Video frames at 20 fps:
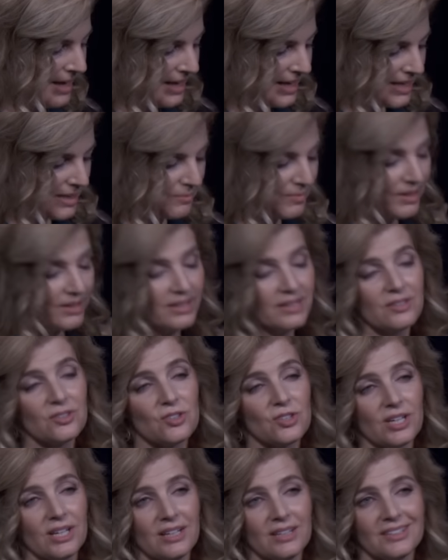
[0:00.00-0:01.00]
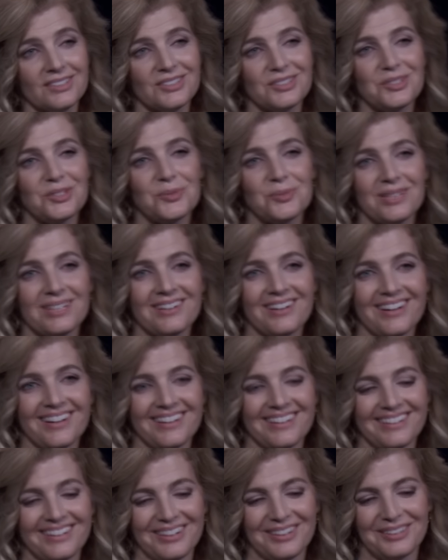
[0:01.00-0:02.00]
He married his childhood
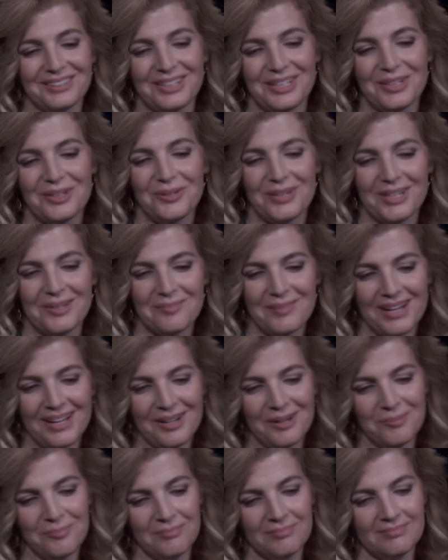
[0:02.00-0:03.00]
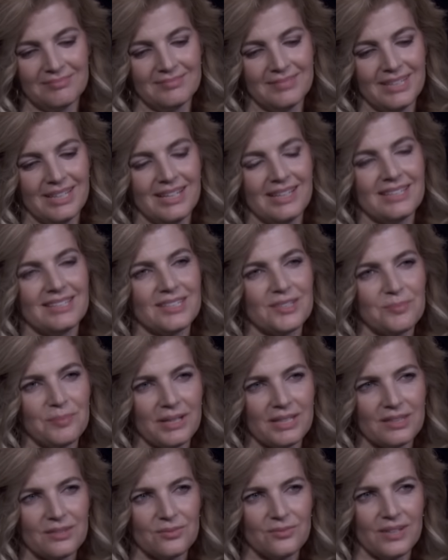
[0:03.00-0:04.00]
sweetheart, Arlene Greenbaum,
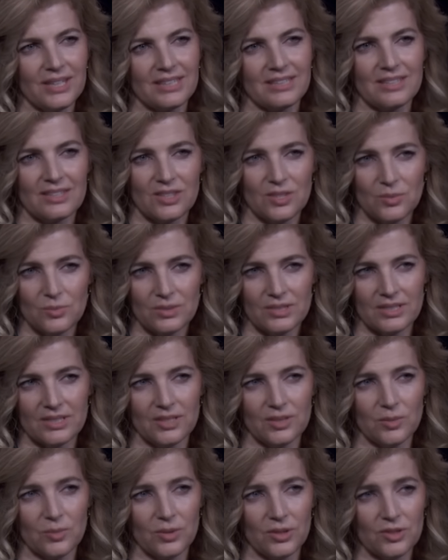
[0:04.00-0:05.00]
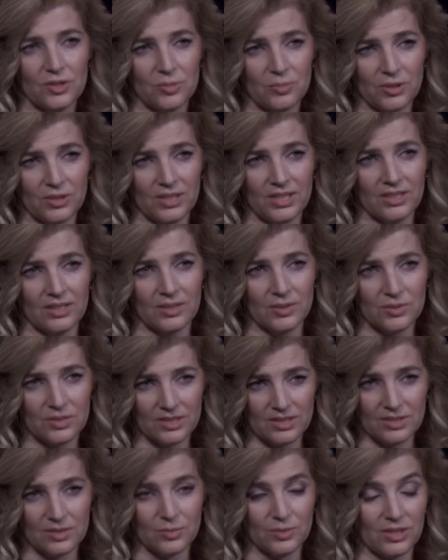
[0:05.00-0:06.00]
despite the fact that she was ill with
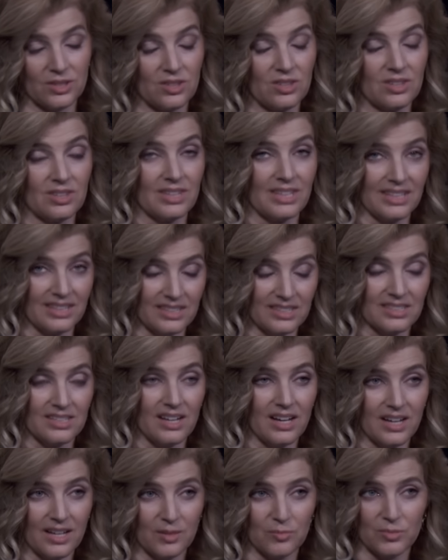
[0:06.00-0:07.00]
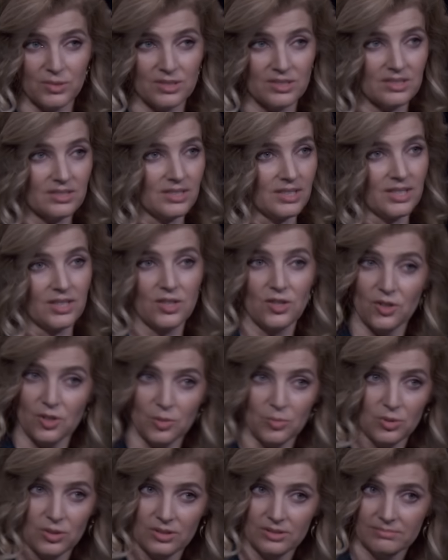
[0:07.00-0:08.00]
tuberculosis, which at the time was
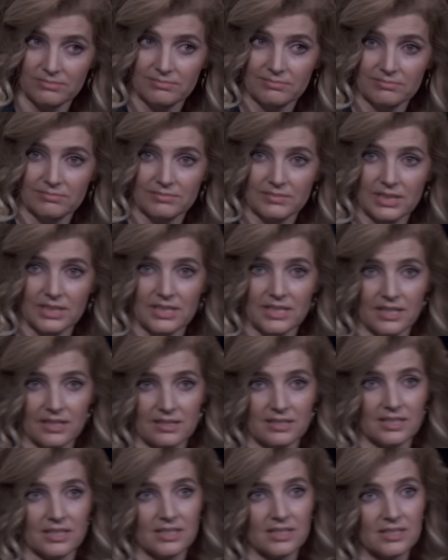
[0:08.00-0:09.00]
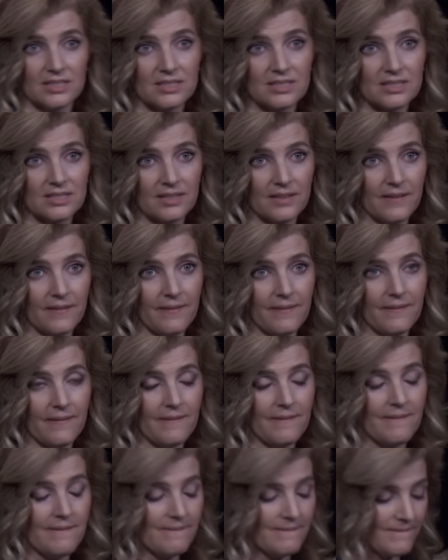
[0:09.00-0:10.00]
incurable, a death sentence.
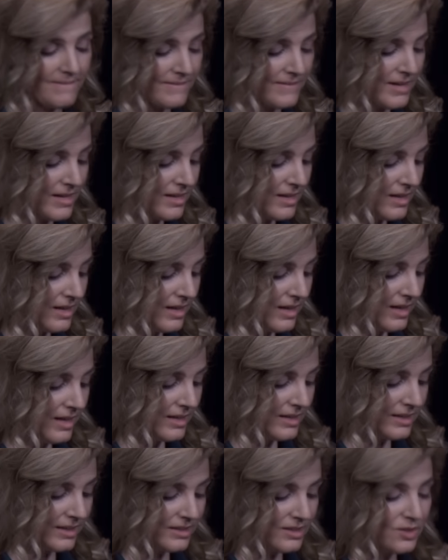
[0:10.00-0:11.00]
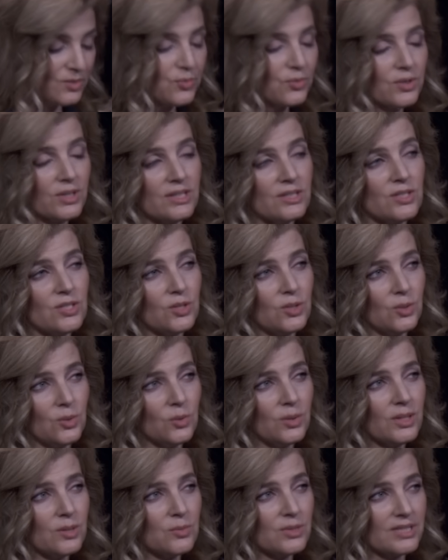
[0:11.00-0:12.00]
In 1942,
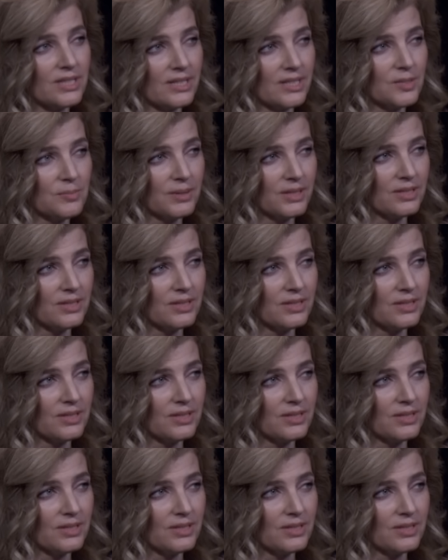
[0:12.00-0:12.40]
he was asked by